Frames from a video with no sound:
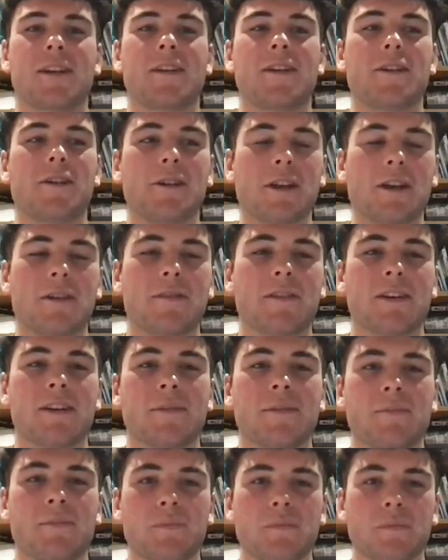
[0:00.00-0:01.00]
they don't have
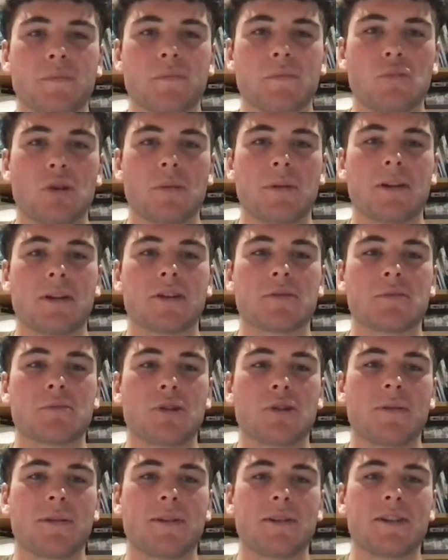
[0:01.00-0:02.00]
a premier
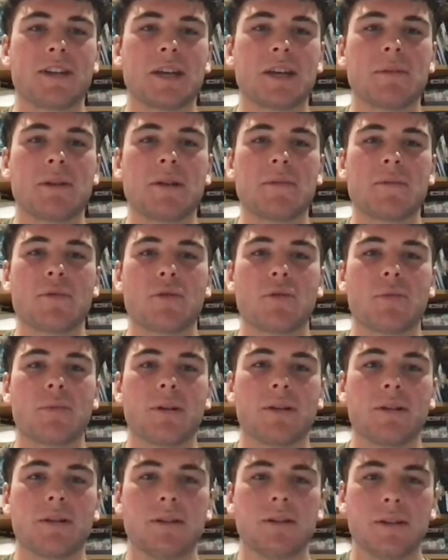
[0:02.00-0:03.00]
team anymore,
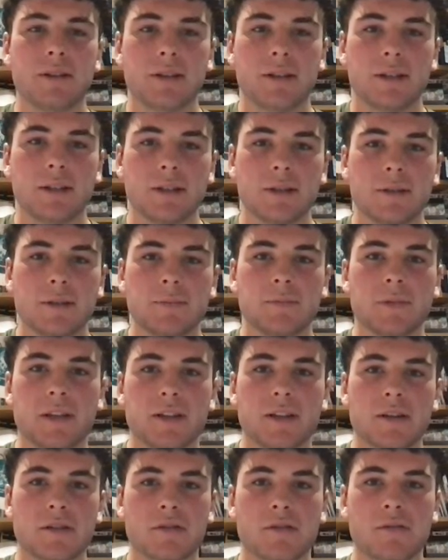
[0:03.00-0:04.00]
but yeah,
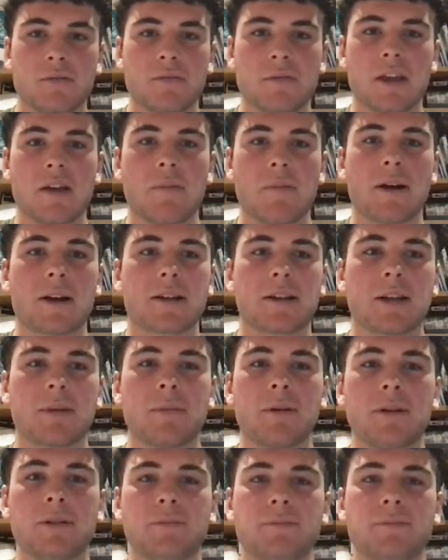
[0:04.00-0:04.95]
that's my club.